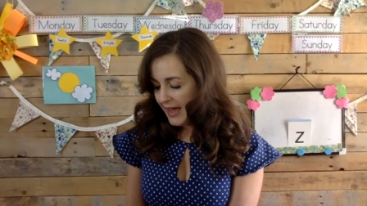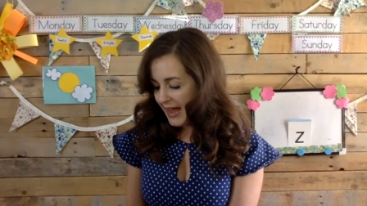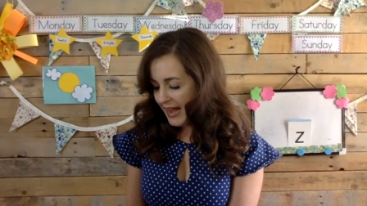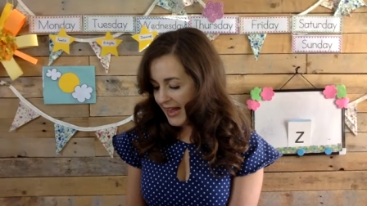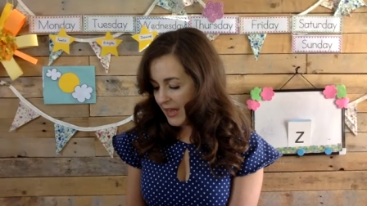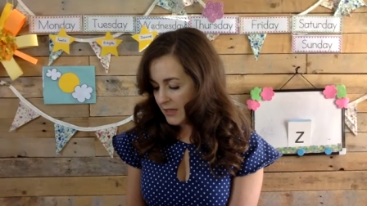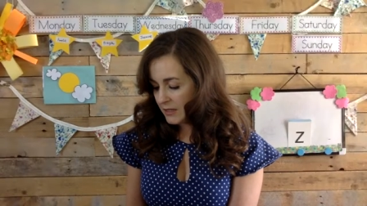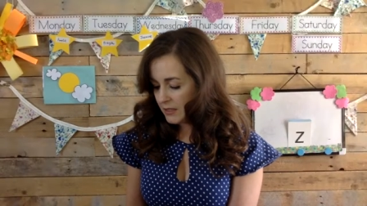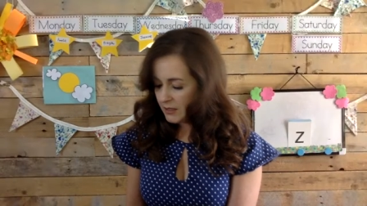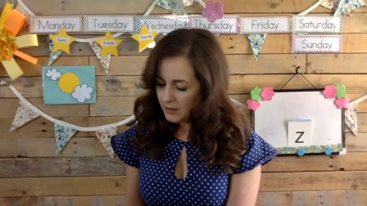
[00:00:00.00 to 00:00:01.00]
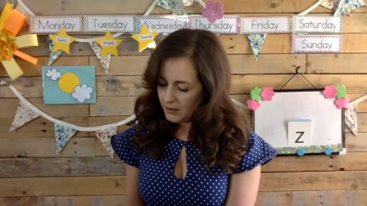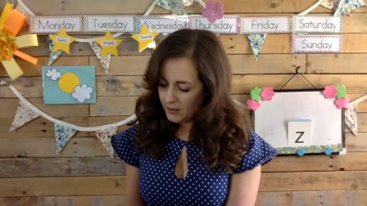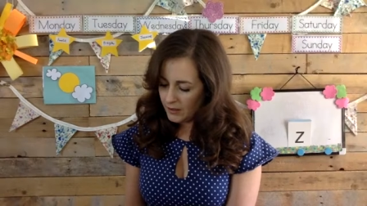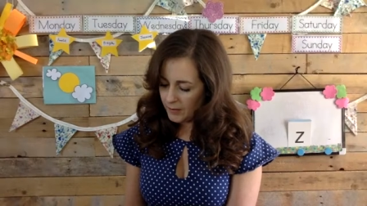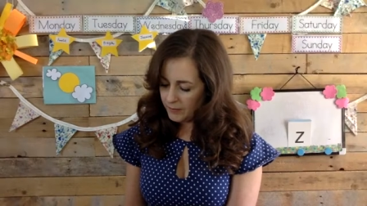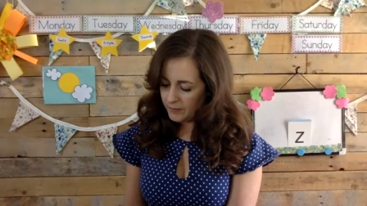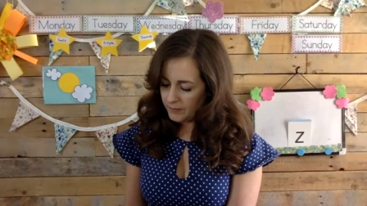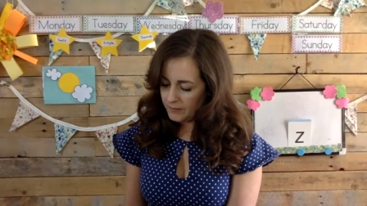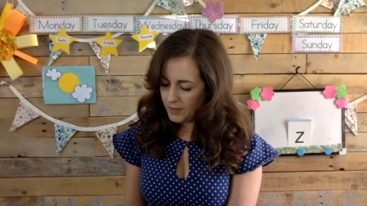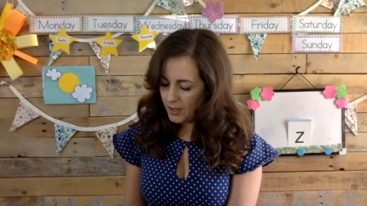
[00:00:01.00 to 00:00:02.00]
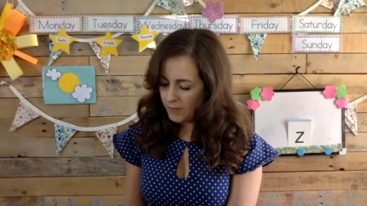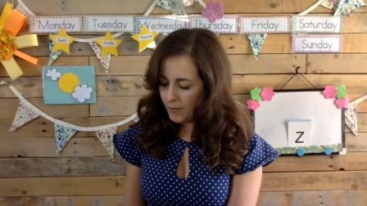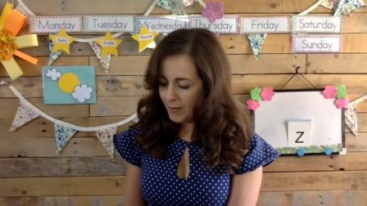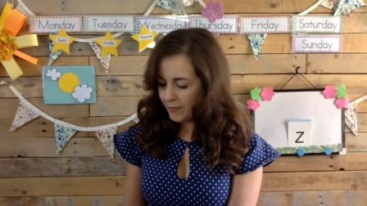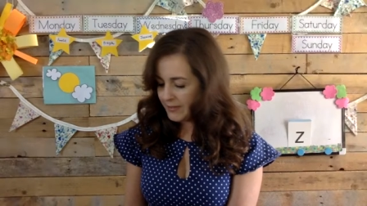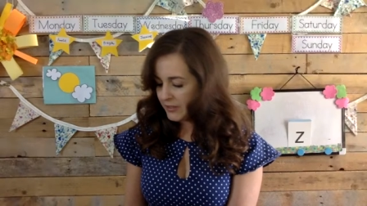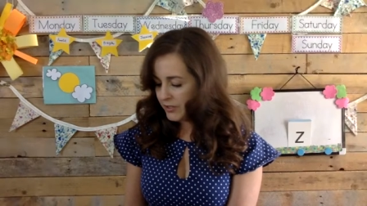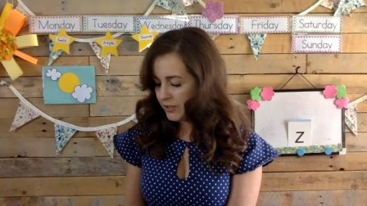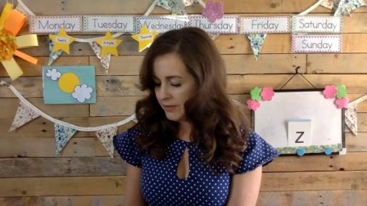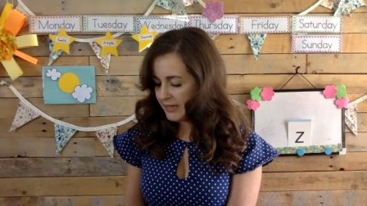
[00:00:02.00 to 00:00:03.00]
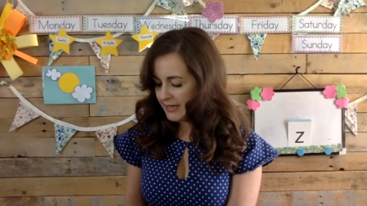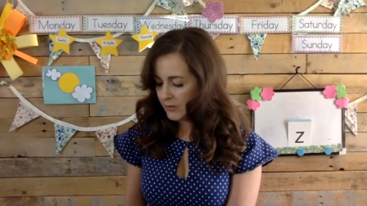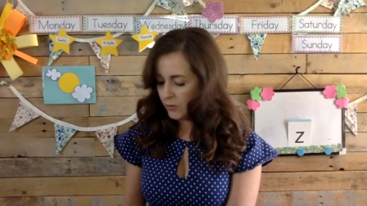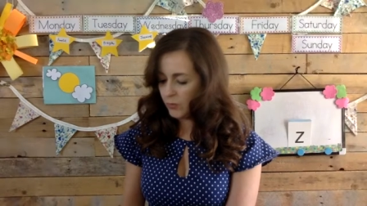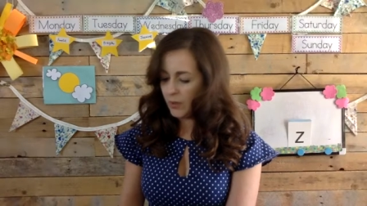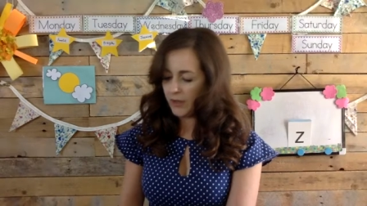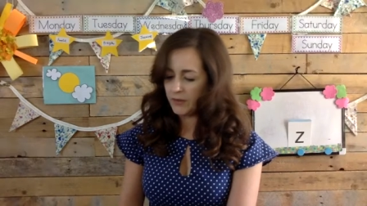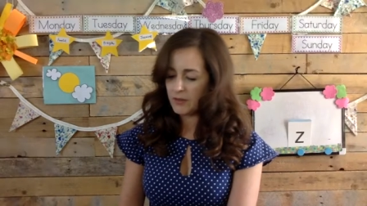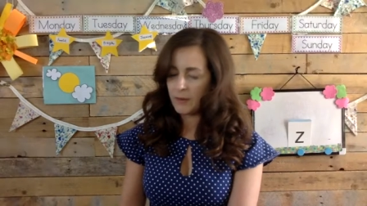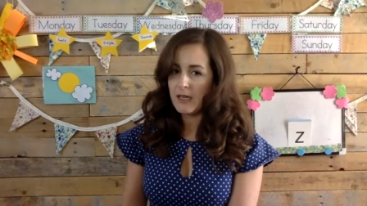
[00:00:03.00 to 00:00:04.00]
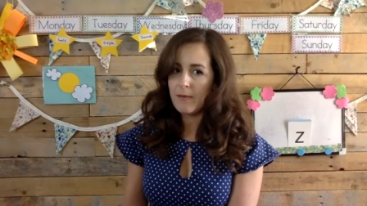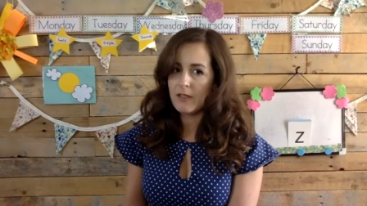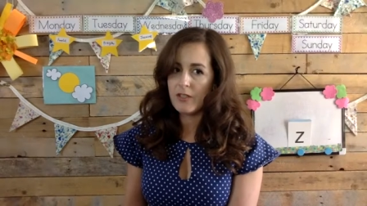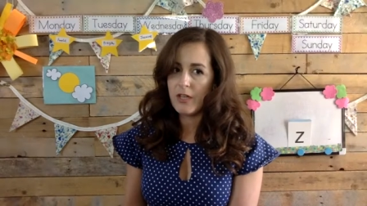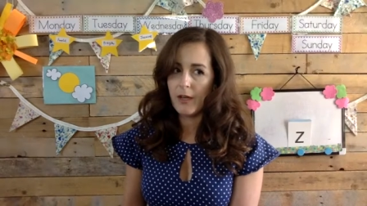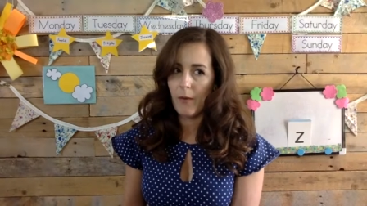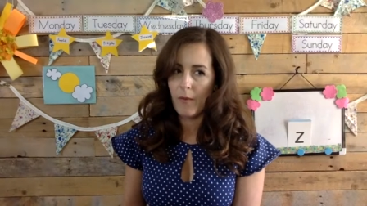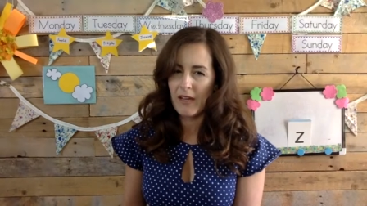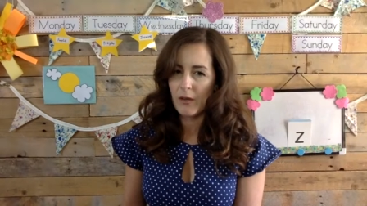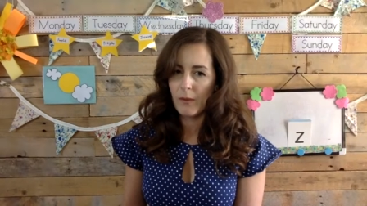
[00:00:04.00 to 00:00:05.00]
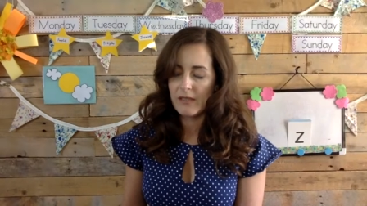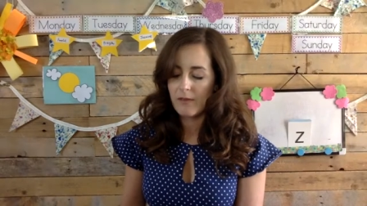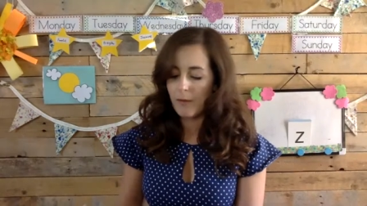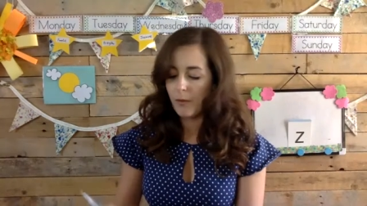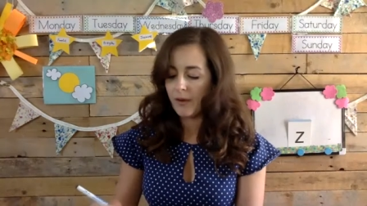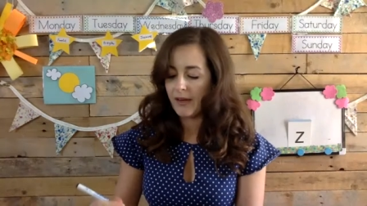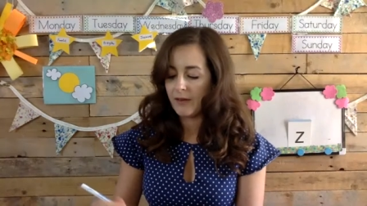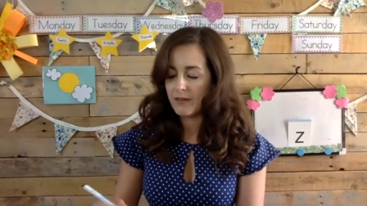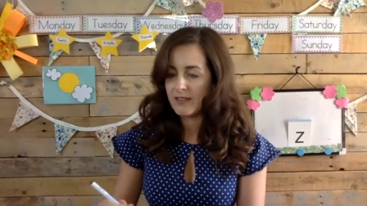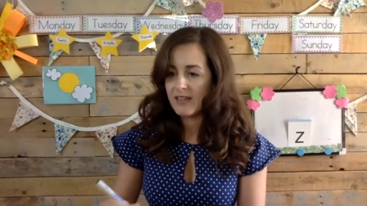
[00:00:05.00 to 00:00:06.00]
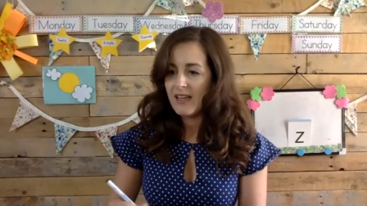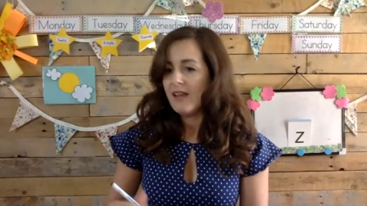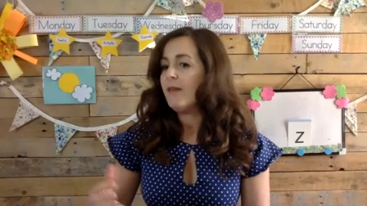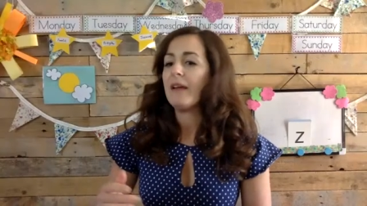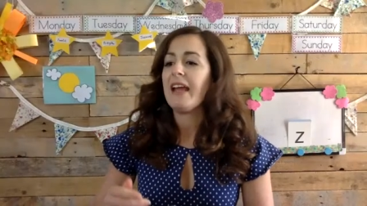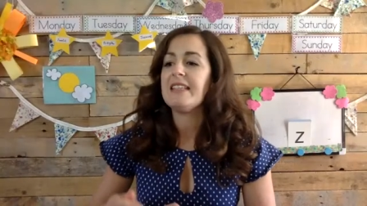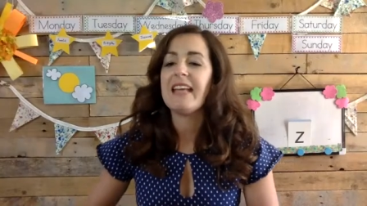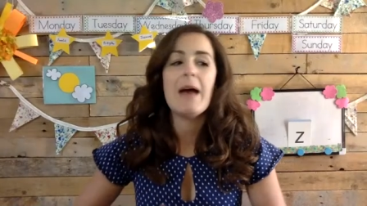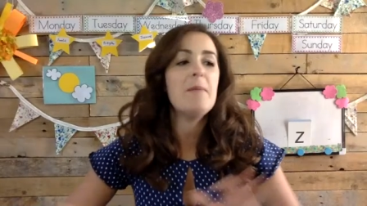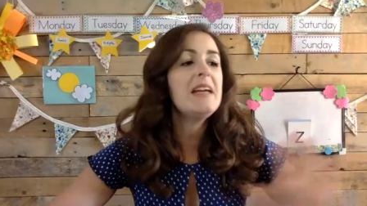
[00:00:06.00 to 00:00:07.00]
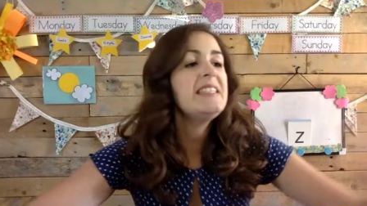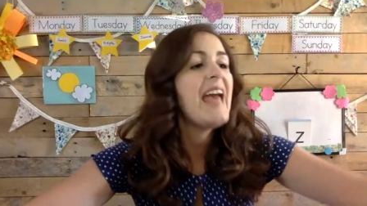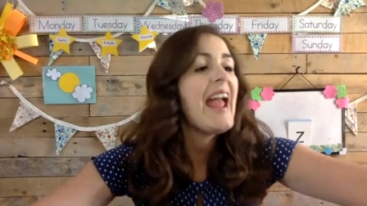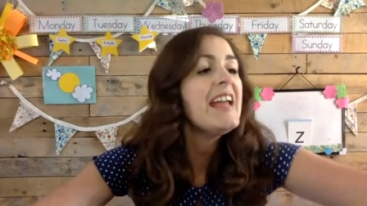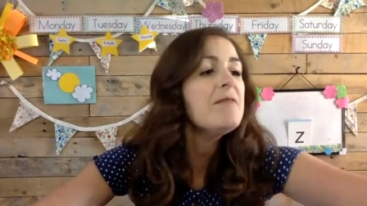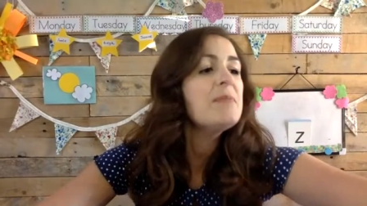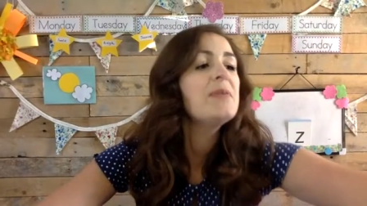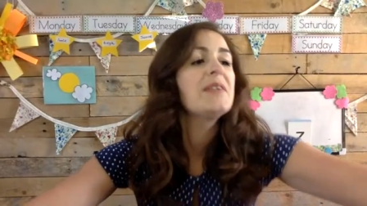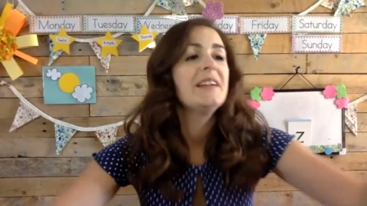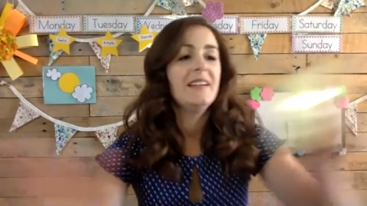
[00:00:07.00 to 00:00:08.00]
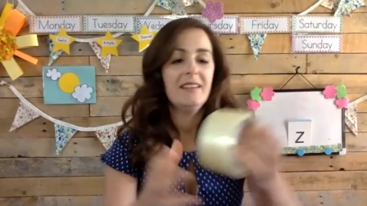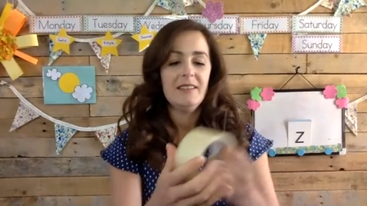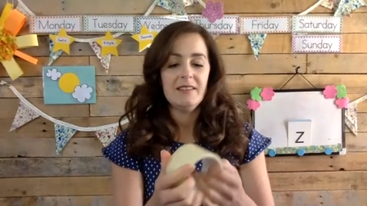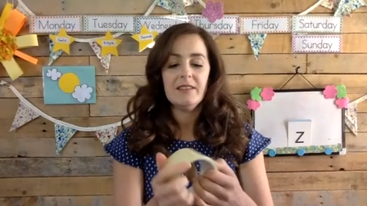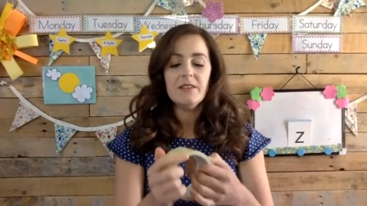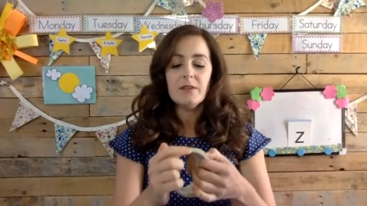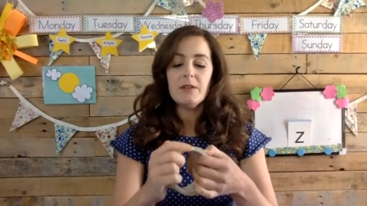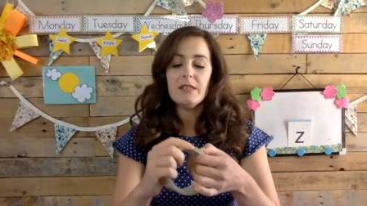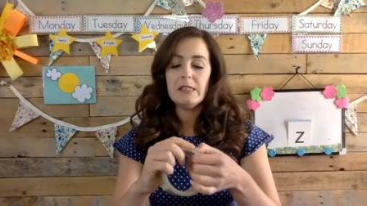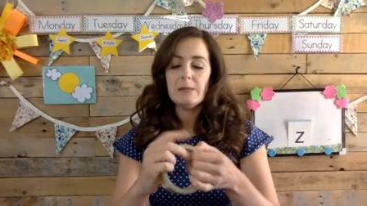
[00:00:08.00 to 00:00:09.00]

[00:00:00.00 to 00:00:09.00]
Elliot. I can't remember if it's two T's or one, so I'm going to put two, and we can always rub one out. I'm going to get my tape. Oh, the